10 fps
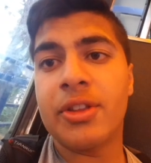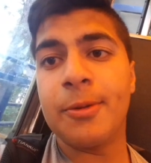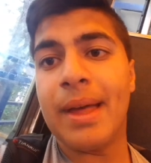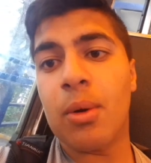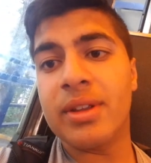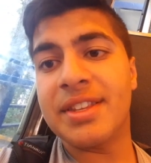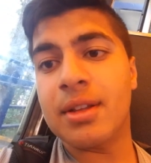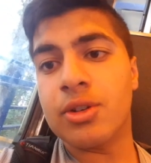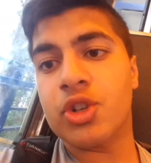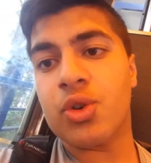YouTube, now we're in
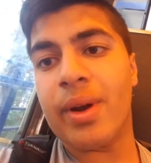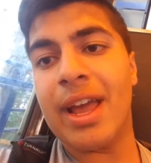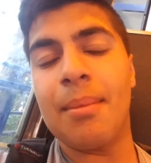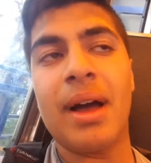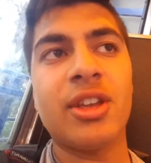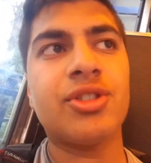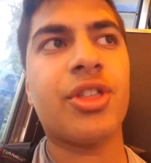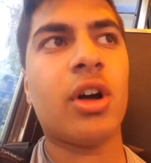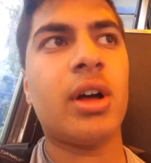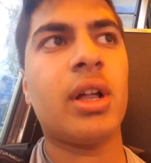this little tram. I used
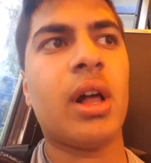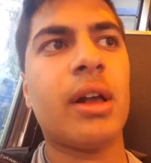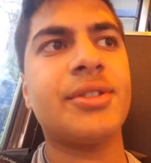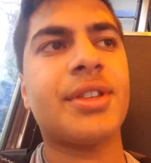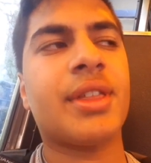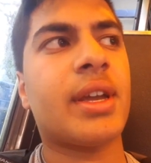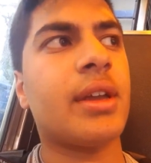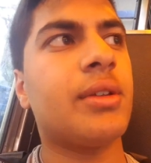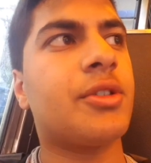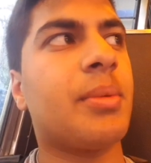to
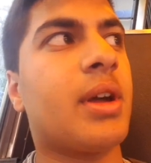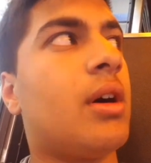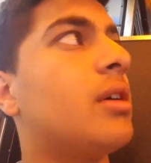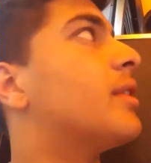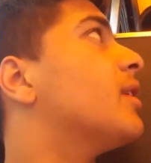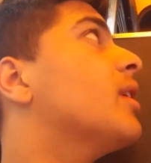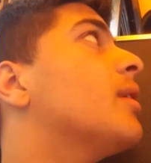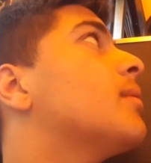think it used to be called the.